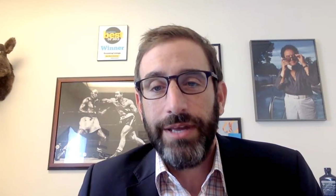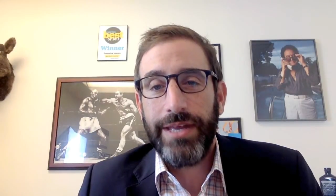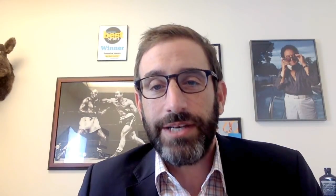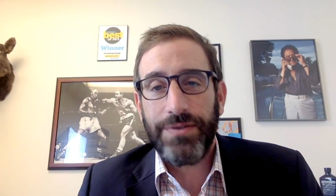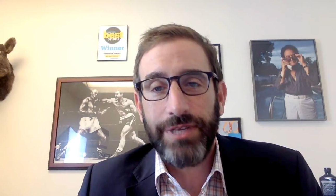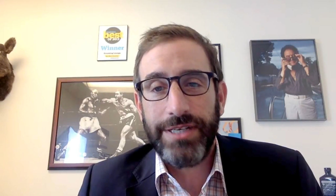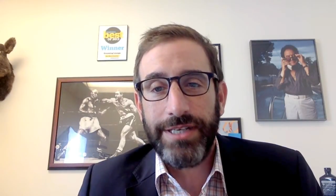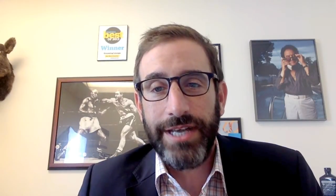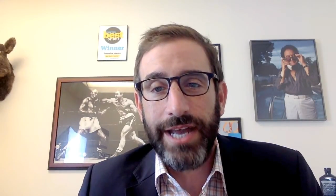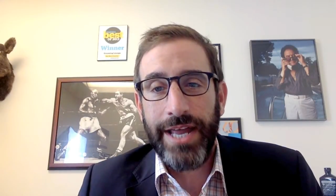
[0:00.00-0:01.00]
Thanks for
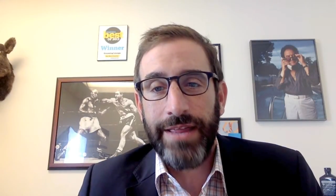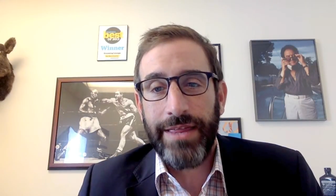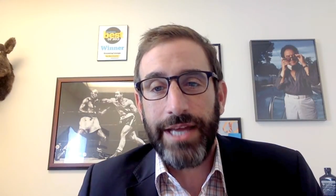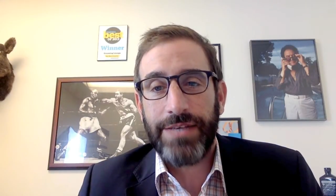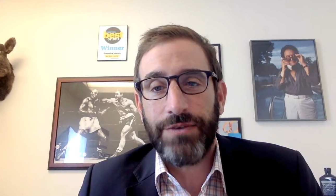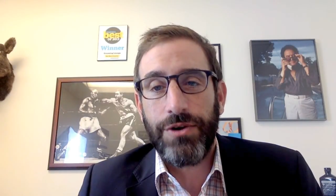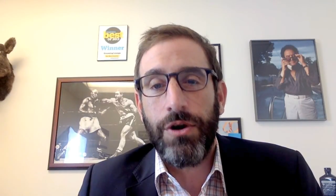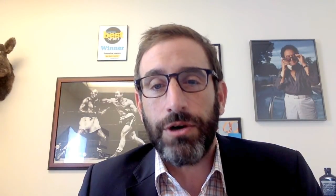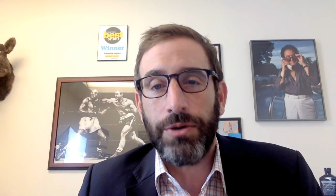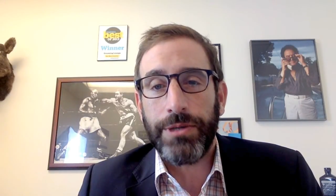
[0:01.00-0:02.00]
listening, and thanks for your
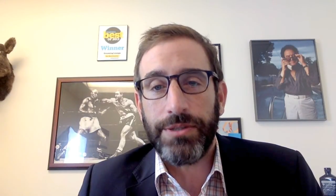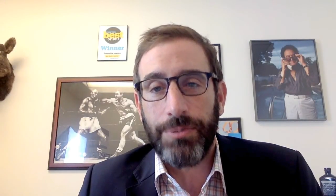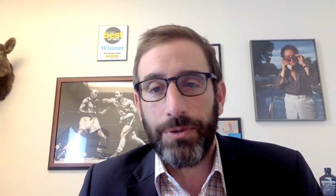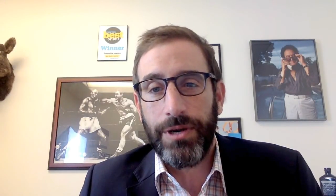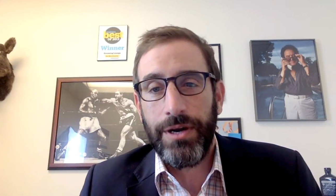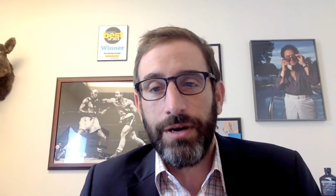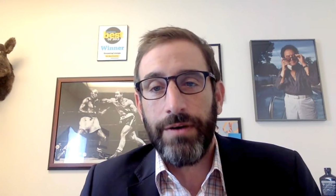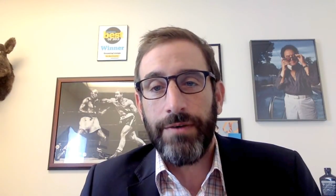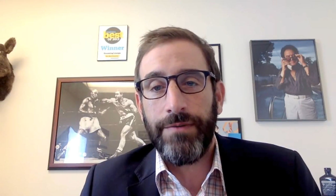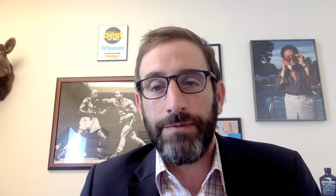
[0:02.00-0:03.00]
ongoing support
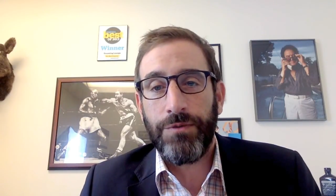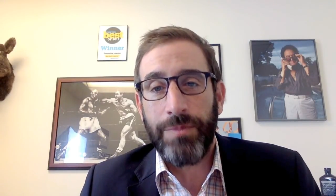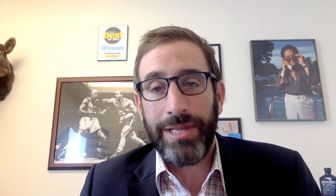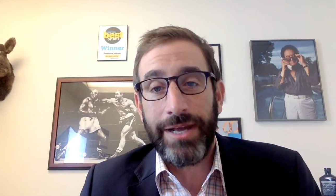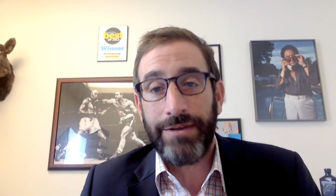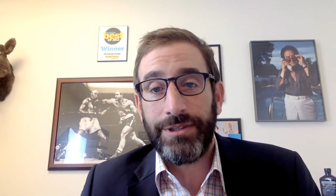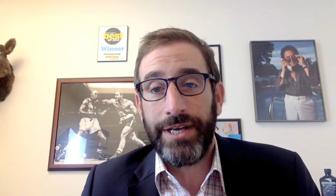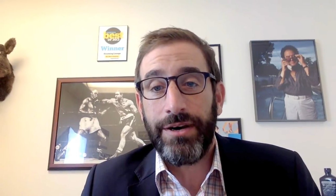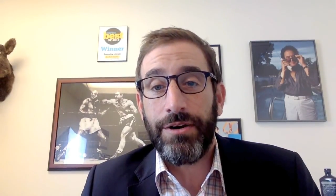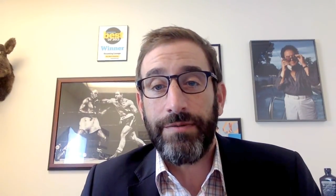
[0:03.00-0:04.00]
of Grooming Lounge
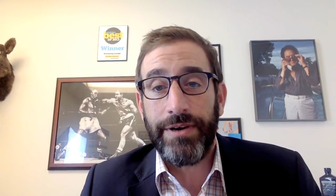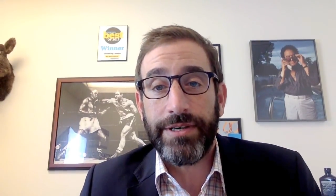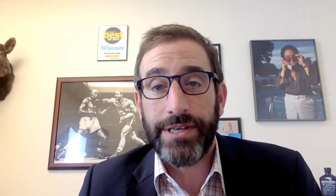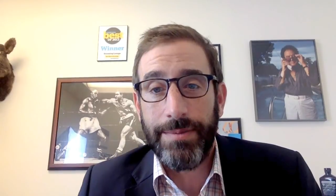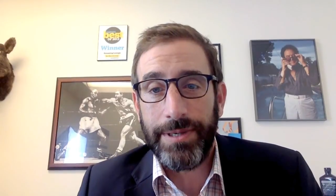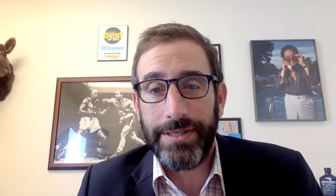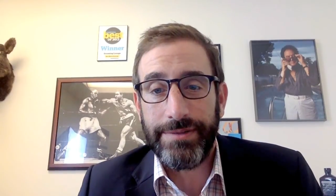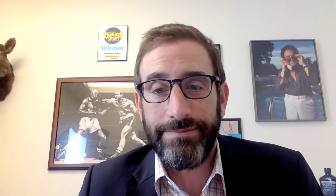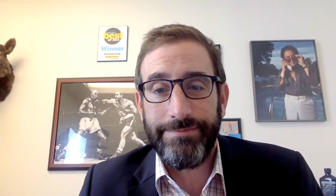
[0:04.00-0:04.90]
and our various companies.